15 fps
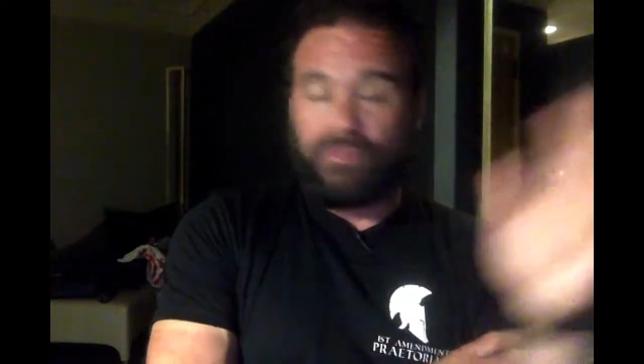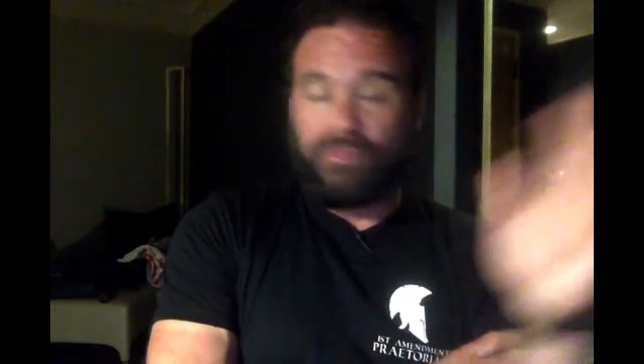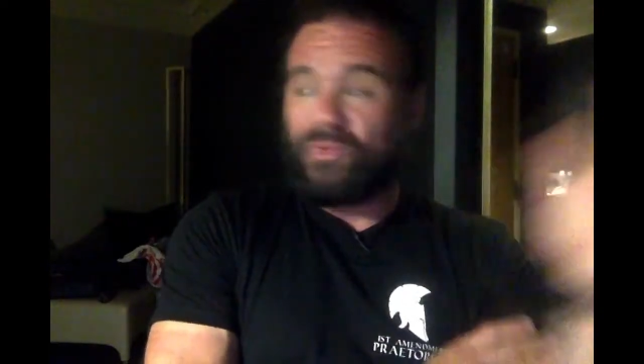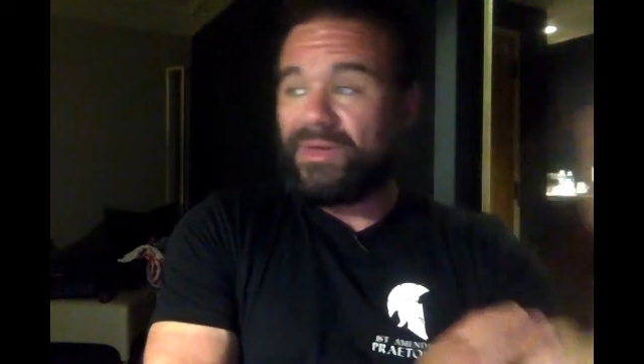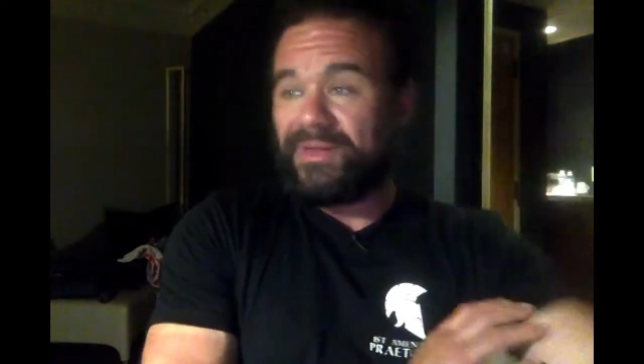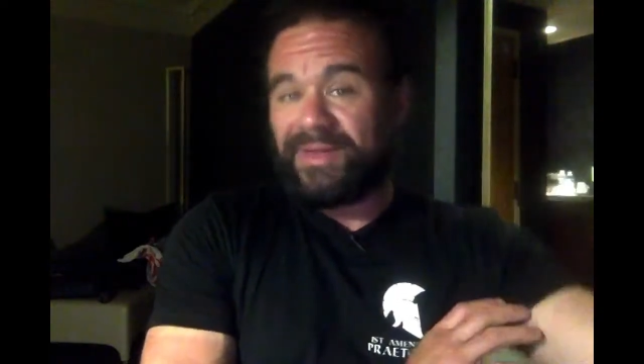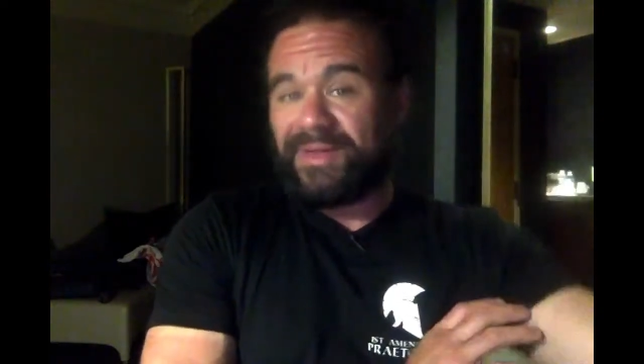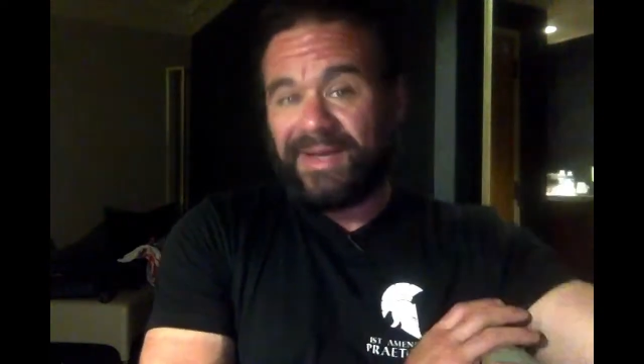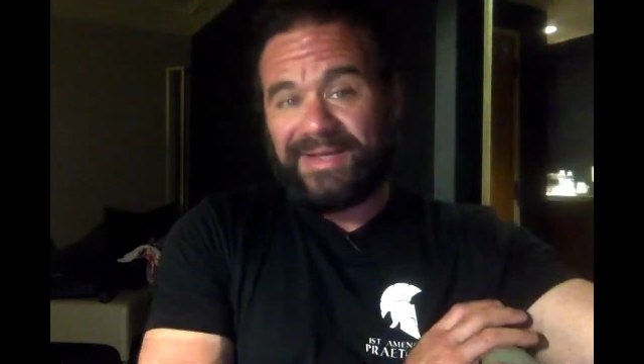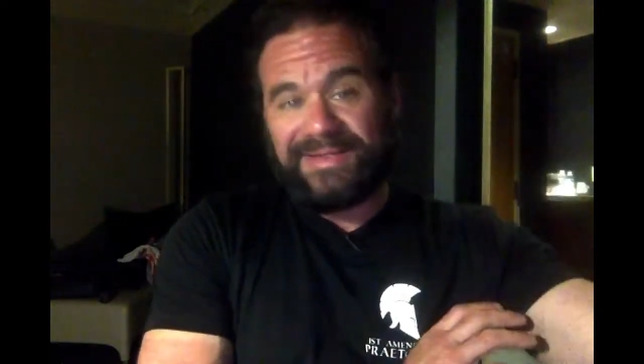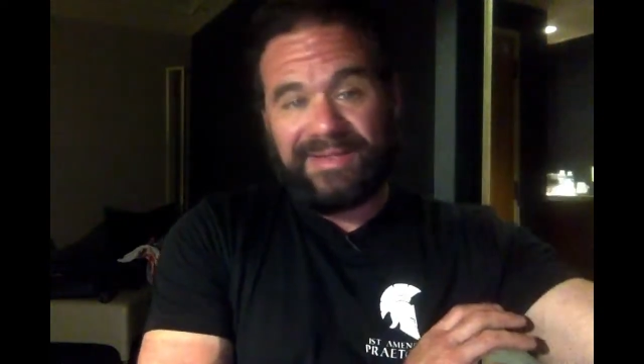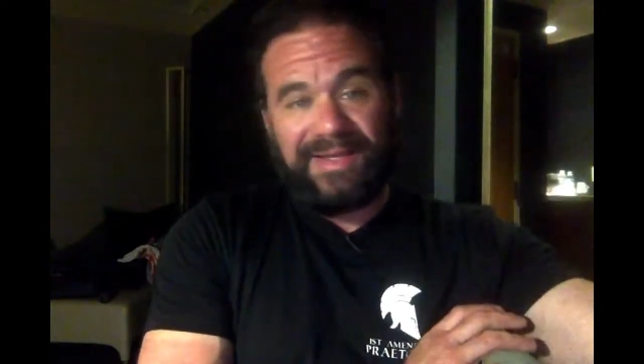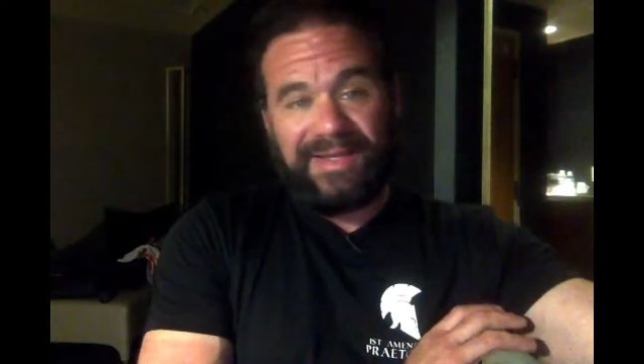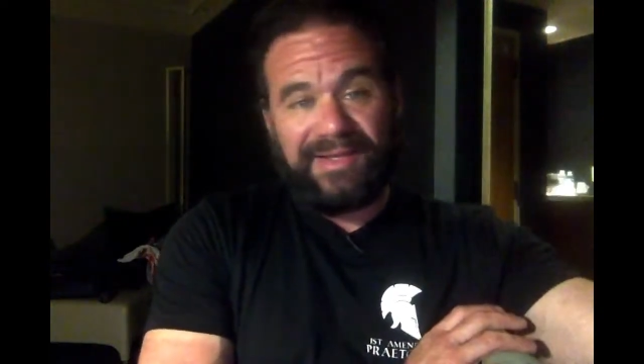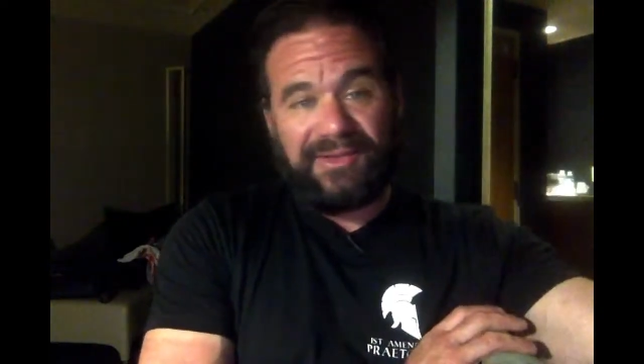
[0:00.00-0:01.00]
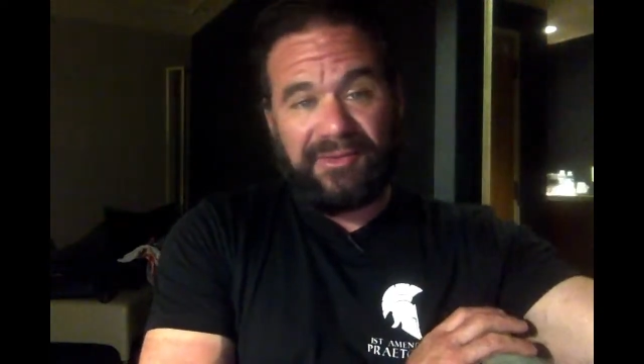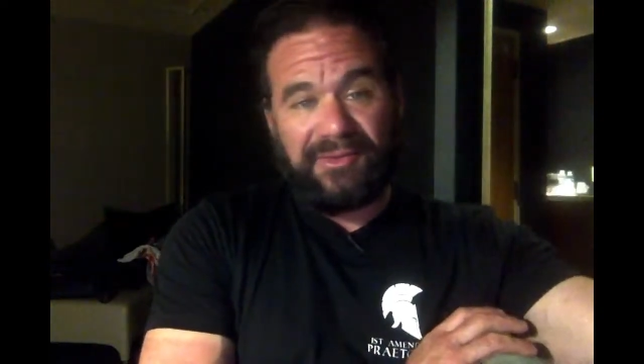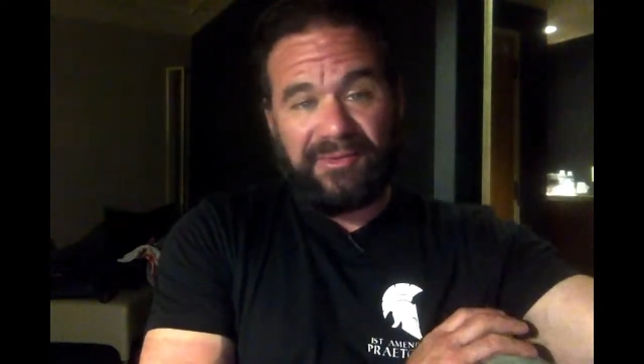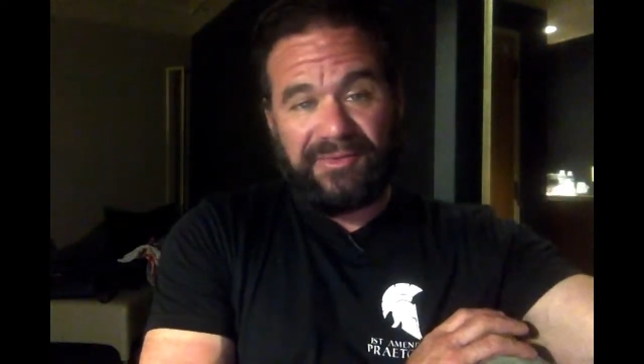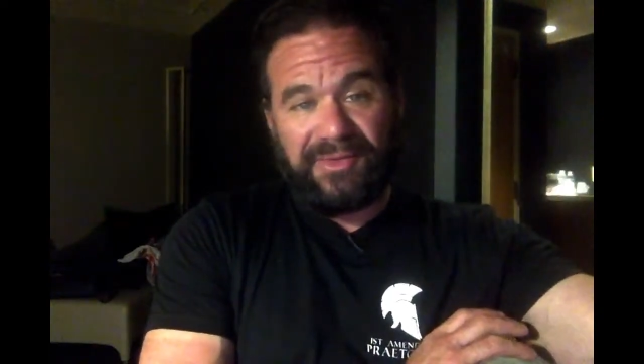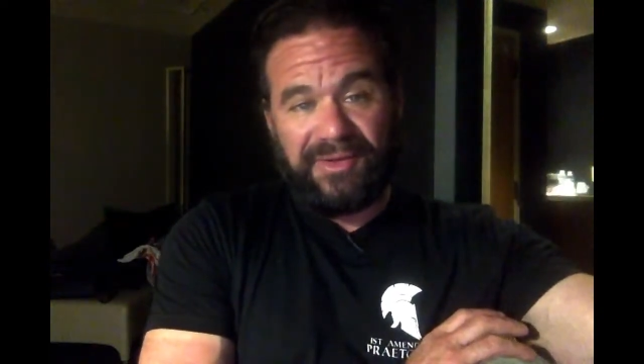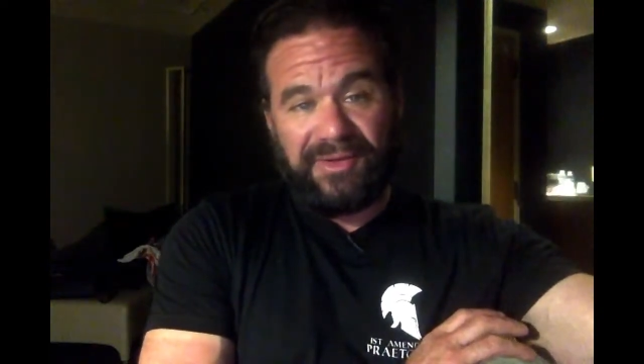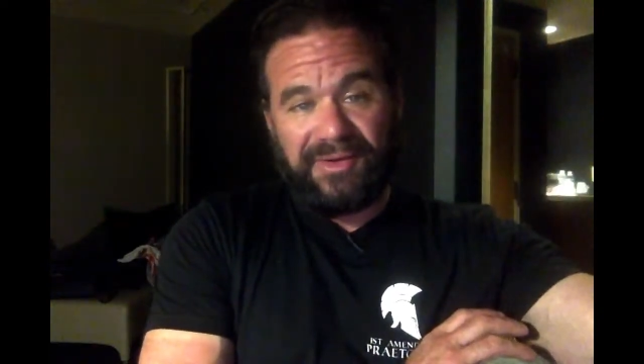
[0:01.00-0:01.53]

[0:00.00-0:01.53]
One of the guys leading the